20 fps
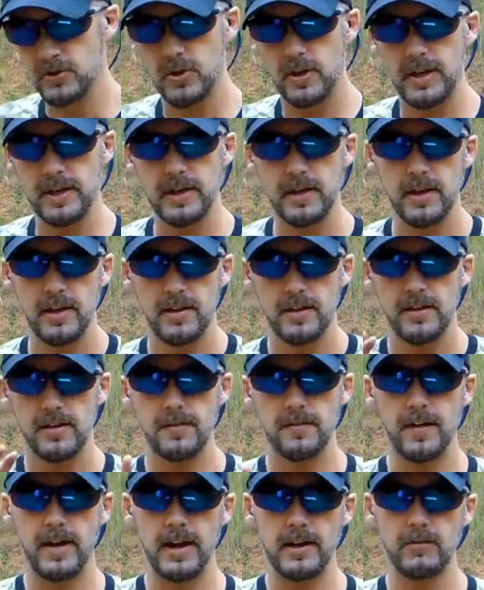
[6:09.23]
to try
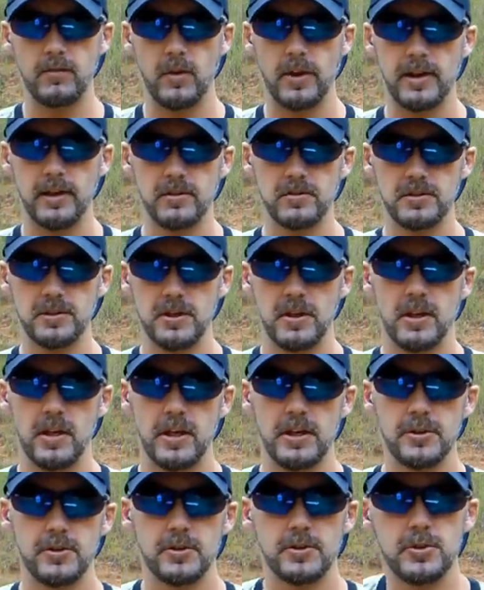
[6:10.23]
5 rounds
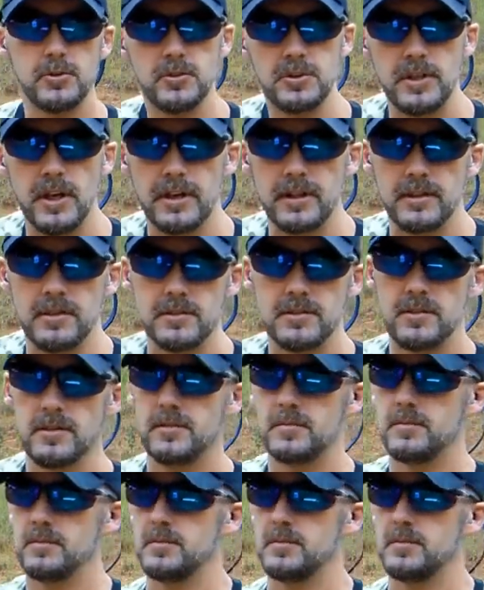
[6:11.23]
under 2 seconds.